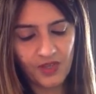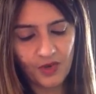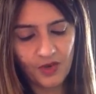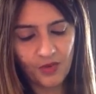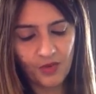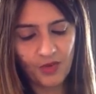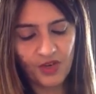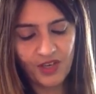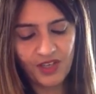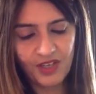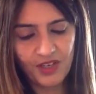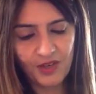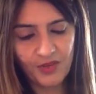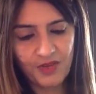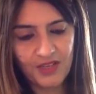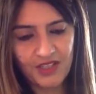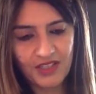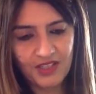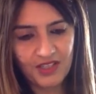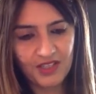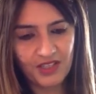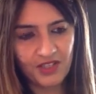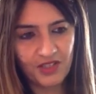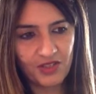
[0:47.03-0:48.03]
what are your
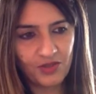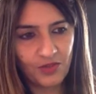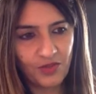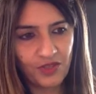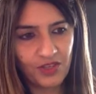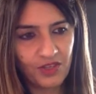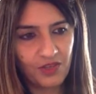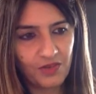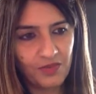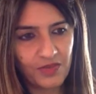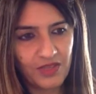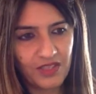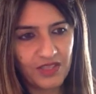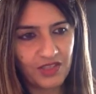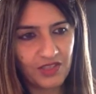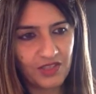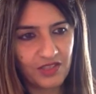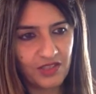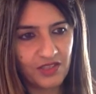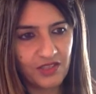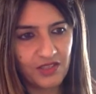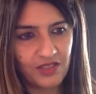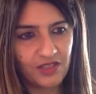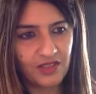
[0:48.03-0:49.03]
messages? What are your
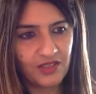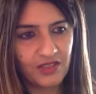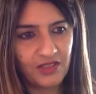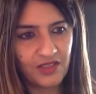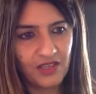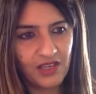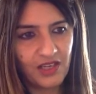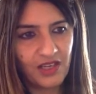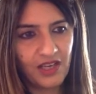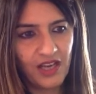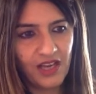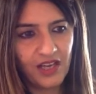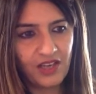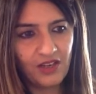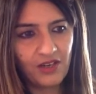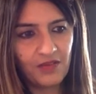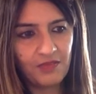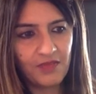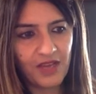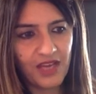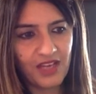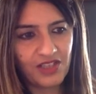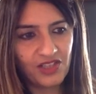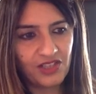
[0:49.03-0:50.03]
messages? I got
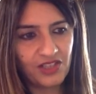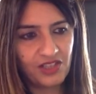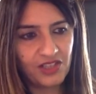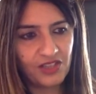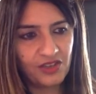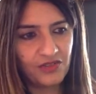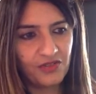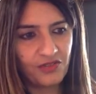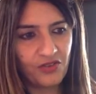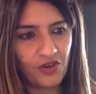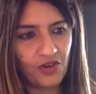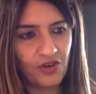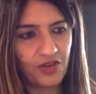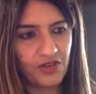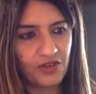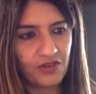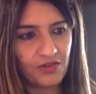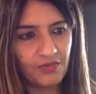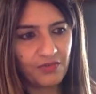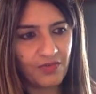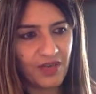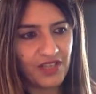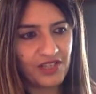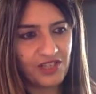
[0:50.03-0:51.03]
magical
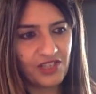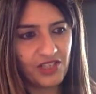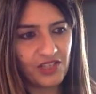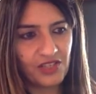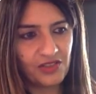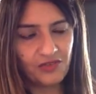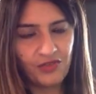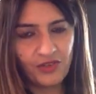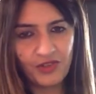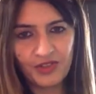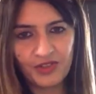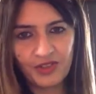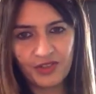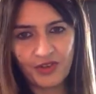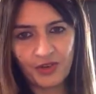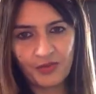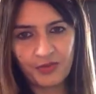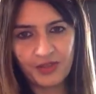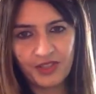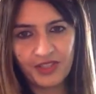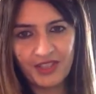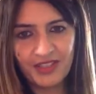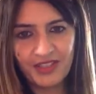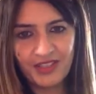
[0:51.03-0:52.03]
for
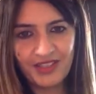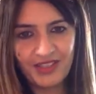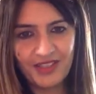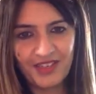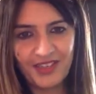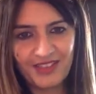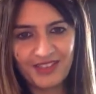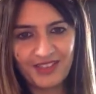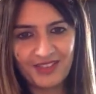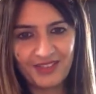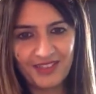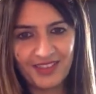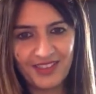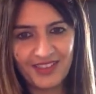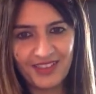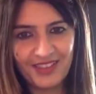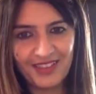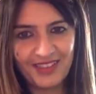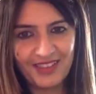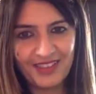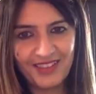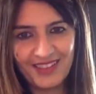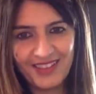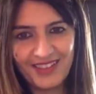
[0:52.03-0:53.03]
Scorpio. That's a nice
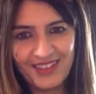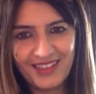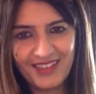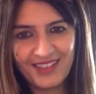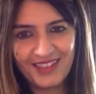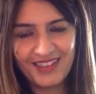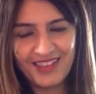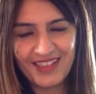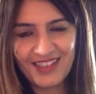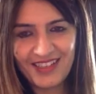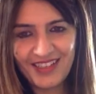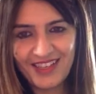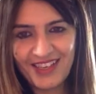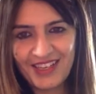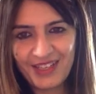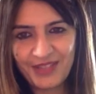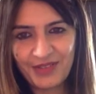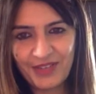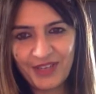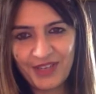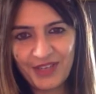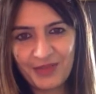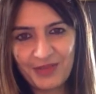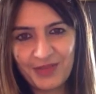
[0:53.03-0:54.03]
reading. That's a nice
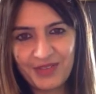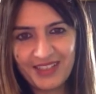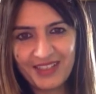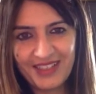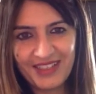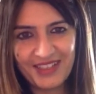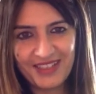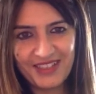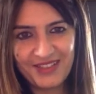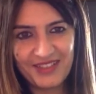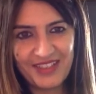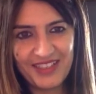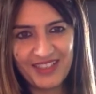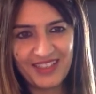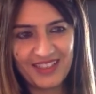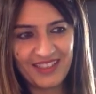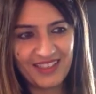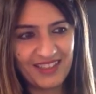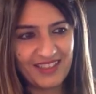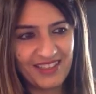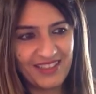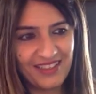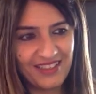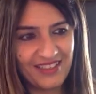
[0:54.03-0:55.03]
way to begin a reading.